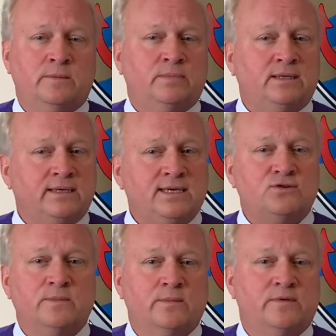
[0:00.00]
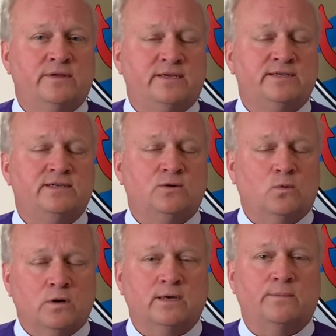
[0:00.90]
Please remember that this is a
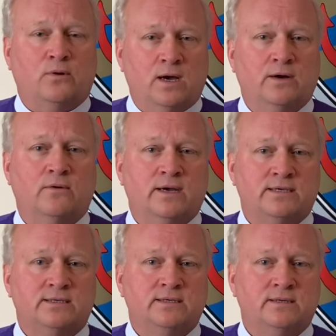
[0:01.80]
work in progress.